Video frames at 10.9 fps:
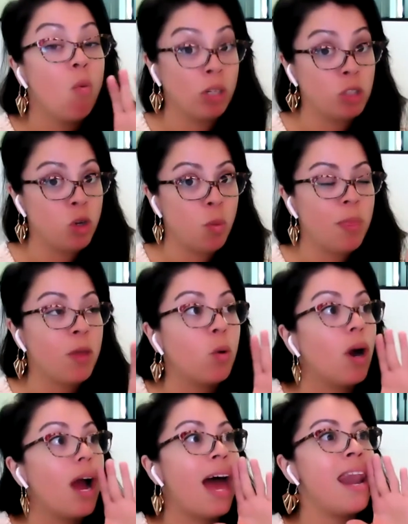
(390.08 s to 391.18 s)
Once you open the
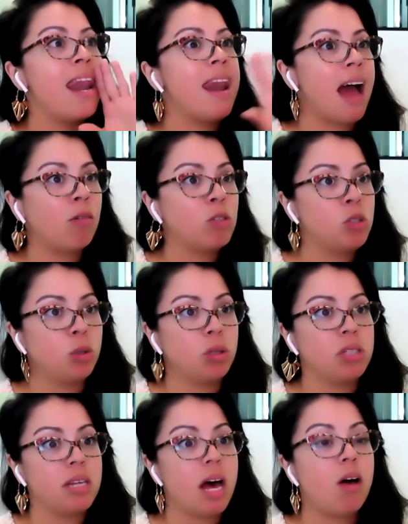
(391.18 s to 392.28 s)
door, announce
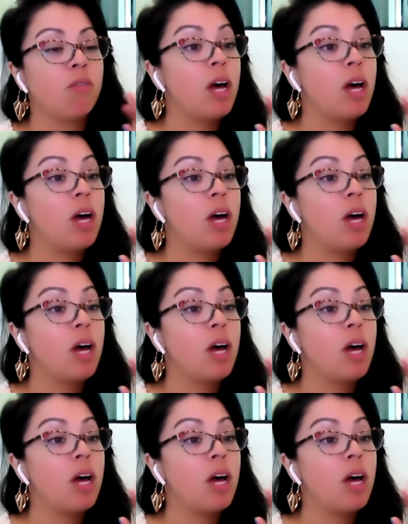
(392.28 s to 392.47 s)
yourself.